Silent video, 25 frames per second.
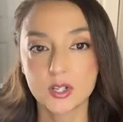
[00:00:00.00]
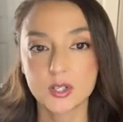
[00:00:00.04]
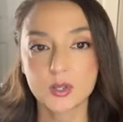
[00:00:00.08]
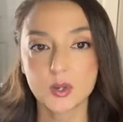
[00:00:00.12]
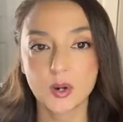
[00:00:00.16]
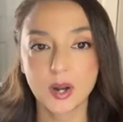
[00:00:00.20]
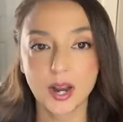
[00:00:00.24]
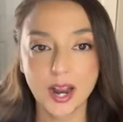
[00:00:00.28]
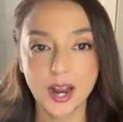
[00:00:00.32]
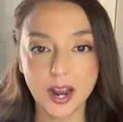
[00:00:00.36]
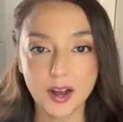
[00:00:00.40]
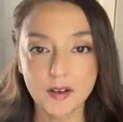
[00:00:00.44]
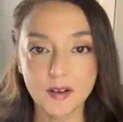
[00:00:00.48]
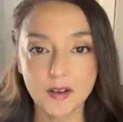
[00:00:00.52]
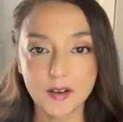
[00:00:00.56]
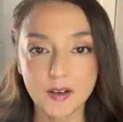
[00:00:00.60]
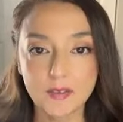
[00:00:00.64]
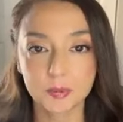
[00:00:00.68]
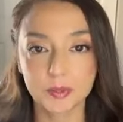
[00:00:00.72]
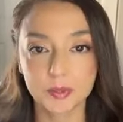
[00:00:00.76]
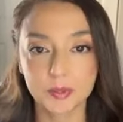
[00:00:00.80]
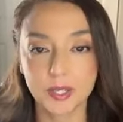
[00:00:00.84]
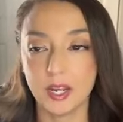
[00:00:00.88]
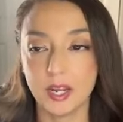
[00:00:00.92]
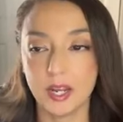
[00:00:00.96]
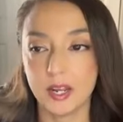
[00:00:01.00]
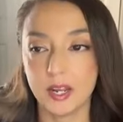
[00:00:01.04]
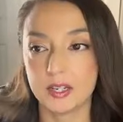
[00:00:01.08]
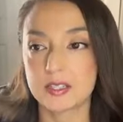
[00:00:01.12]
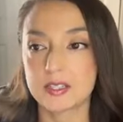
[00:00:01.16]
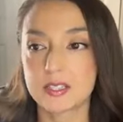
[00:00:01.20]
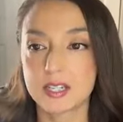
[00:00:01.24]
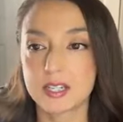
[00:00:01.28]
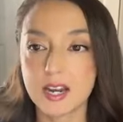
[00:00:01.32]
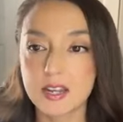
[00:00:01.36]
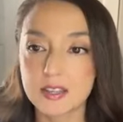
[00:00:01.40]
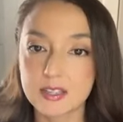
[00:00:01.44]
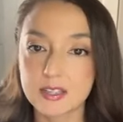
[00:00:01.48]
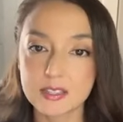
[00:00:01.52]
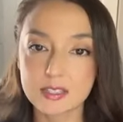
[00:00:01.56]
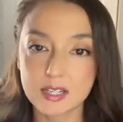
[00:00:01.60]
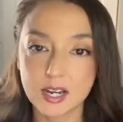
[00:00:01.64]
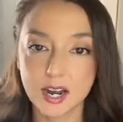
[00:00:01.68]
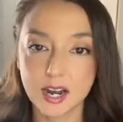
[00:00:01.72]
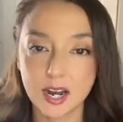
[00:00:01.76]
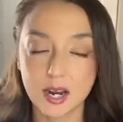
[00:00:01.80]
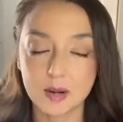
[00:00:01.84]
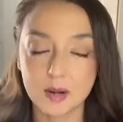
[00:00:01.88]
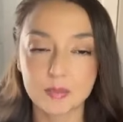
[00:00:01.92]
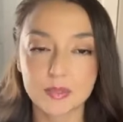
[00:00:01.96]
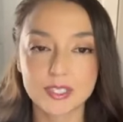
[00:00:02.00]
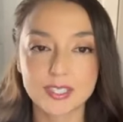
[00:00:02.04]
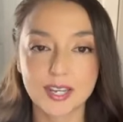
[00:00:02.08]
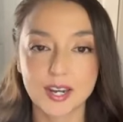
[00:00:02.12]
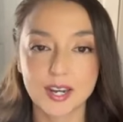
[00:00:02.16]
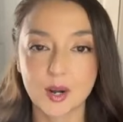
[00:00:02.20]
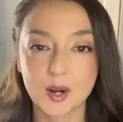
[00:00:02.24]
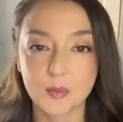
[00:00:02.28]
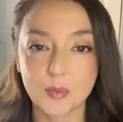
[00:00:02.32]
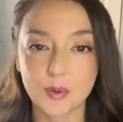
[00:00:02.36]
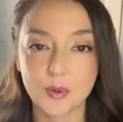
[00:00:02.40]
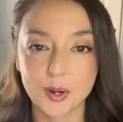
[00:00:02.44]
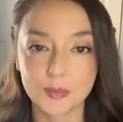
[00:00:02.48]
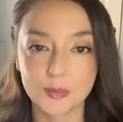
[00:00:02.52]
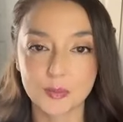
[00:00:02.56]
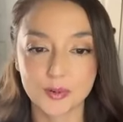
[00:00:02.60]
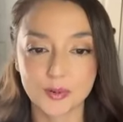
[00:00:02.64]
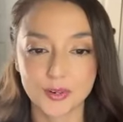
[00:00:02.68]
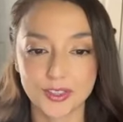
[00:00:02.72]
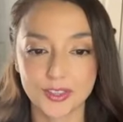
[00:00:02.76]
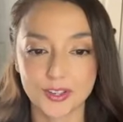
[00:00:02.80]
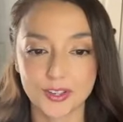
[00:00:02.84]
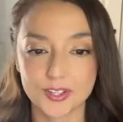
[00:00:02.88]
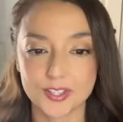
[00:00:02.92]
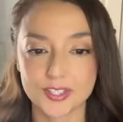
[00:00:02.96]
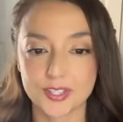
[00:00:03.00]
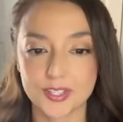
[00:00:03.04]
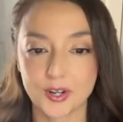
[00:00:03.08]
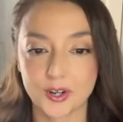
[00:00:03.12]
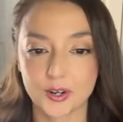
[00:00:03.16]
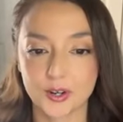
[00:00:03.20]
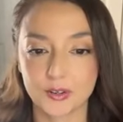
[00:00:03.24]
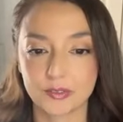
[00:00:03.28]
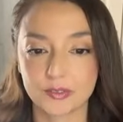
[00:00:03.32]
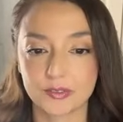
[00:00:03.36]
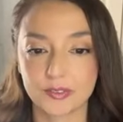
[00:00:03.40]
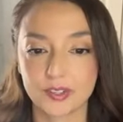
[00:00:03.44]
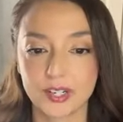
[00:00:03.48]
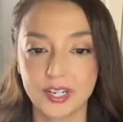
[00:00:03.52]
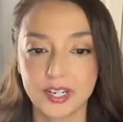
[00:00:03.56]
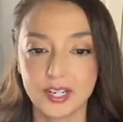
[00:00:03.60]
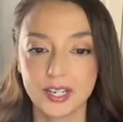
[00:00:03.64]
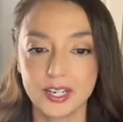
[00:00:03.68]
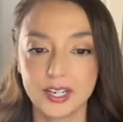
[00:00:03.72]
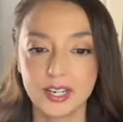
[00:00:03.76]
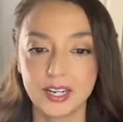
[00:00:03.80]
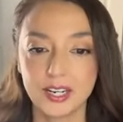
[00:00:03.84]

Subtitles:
So have the plan, take the time to set an appointment with yourself,